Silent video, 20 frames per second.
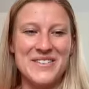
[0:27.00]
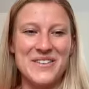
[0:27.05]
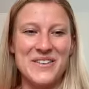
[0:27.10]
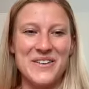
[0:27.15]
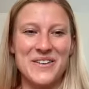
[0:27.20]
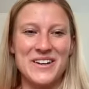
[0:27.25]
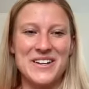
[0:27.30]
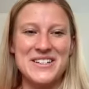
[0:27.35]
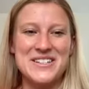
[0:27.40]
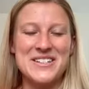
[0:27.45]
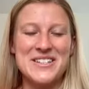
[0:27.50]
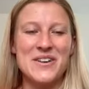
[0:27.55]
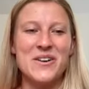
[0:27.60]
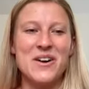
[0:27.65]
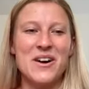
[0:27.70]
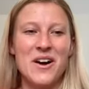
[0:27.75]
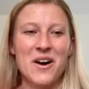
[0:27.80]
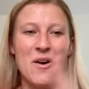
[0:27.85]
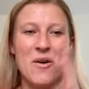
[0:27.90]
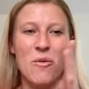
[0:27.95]
of course.
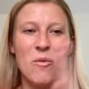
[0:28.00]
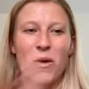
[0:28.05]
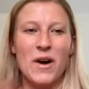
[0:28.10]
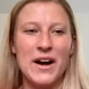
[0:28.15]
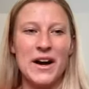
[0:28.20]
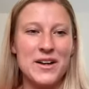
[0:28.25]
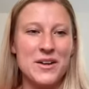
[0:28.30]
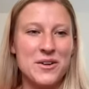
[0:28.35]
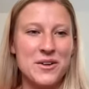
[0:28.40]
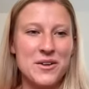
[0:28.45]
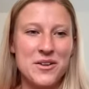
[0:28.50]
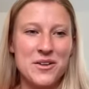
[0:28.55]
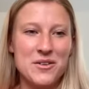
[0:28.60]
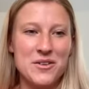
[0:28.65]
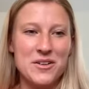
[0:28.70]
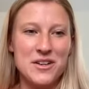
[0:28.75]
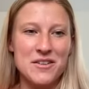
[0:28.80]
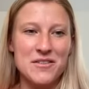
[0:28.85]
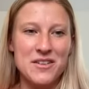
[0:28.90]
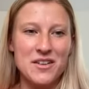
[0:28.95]
So why don't you
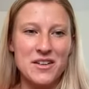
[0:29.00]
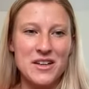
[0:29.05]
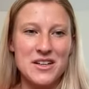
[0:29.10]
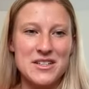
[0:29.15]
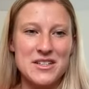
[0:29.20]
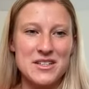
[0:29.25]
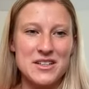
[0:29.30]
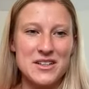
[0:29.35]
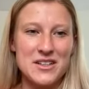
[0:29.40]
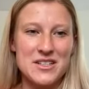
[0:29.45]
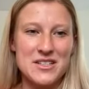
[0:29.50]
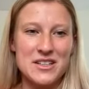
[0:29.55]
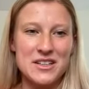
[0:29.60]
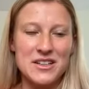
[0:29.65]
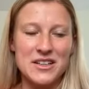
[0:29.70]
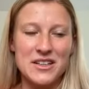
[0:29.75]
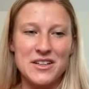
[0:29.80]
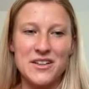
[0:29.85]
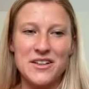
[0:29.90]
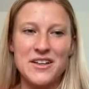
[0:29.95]
give the listeners a
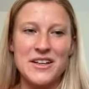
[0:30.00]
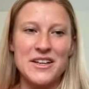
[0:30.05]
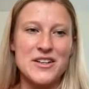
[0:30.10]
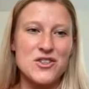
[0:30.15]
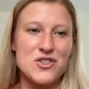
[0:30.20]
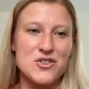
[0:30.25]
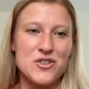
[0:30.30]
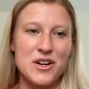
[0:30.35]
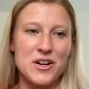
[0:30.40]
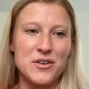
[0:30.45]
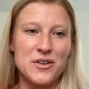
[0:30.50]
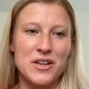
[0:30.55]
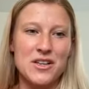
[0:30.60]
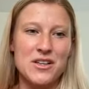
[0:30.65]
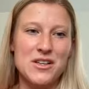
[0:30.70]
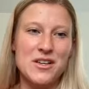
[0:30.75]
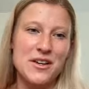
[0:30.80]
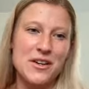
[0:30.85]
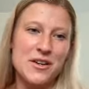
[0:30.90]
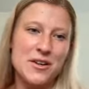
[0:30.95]
little intro to
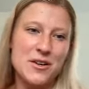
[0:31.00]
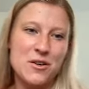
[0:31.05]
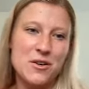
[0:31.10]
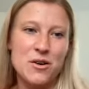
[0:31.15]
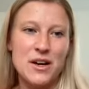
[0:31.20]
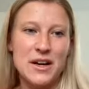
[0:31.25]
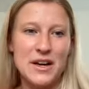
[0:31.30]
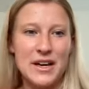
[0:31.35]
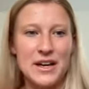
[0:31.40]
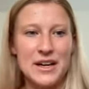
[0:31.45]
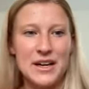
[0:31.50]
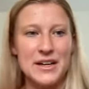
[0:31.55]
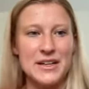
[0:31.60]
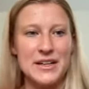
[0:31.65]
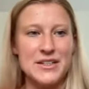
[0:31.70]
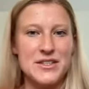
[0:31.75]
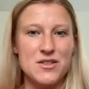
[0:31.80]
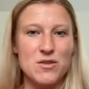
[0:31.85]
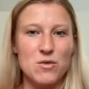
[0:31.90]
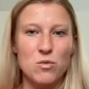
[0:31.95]
you
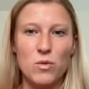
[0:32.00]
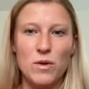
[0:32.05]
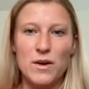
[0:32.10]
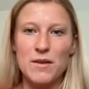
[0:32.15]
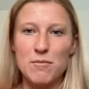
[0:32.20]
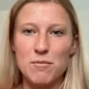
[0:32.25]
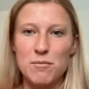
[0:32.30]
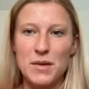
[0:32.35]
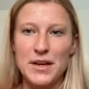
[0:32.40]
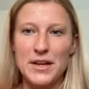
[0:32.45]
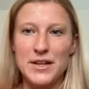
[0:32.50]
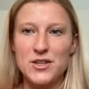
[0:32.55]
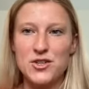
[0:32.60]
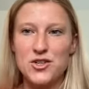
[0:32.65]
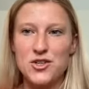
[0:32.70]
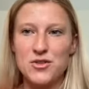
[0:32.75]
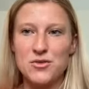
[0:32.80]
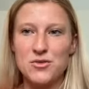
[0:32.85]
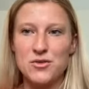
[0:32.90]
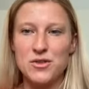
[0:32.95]
and what made
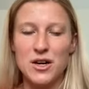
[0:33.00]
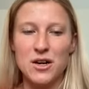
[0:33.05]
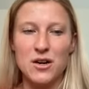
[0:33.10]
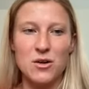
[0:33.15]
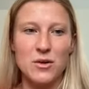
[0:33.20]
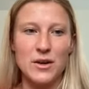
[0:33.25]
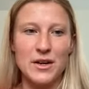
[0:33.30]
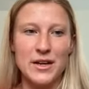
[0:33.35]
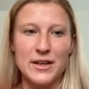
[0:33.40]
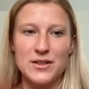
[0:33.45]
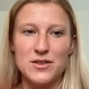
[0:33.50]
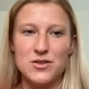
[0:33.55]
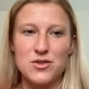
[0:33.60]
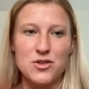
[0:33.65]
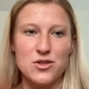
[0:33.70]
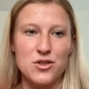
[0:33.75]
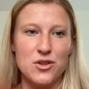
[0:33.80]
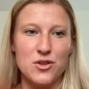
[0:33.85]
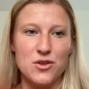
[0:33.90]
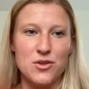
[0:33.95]
you go
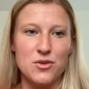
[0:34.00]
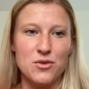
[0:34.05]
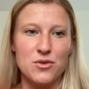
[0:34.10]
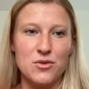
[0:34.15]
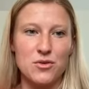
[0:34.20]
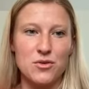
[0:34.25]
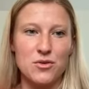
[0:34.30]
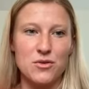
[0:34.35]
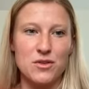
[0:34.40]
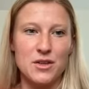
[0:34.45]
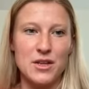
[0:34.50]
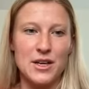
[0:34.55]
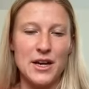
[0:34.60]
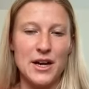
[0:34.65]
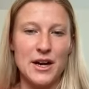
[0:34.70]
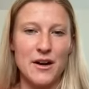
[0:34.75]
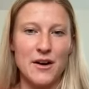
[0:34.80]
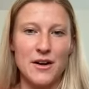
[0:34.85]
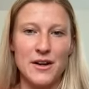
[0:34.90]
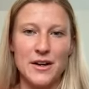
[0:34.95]
into the
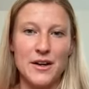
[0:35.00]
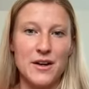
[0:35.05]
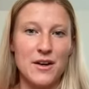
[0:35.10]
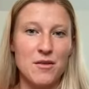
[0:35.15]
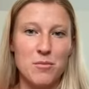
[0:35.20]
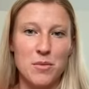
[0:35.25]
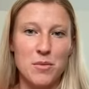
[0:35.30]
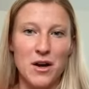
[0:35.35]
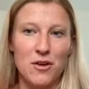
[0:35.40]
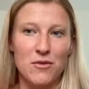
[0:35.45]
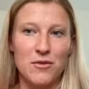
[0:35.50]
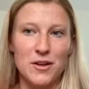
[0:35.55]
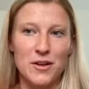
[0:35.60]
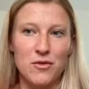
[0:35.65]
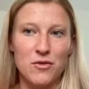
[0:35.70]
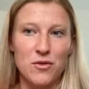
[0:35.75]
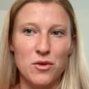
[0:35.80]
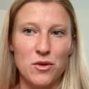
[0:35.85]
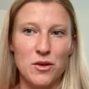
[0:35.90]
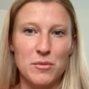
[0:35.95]
area of pelvic
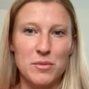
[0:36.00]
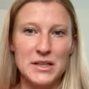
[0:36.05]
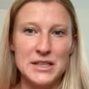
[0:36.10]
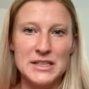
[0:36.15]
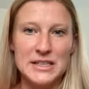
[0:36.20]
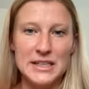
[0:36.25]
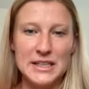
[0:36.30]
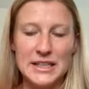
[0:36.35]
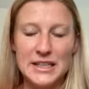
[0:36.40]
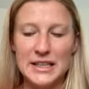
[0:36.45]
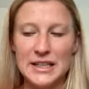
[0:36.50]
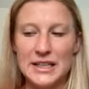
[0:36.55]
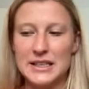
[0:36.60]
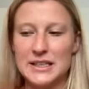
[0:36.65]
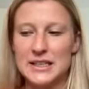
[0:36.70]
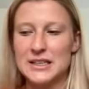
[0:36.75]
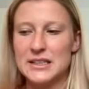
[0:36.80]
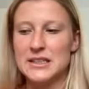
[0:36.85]
floor PT?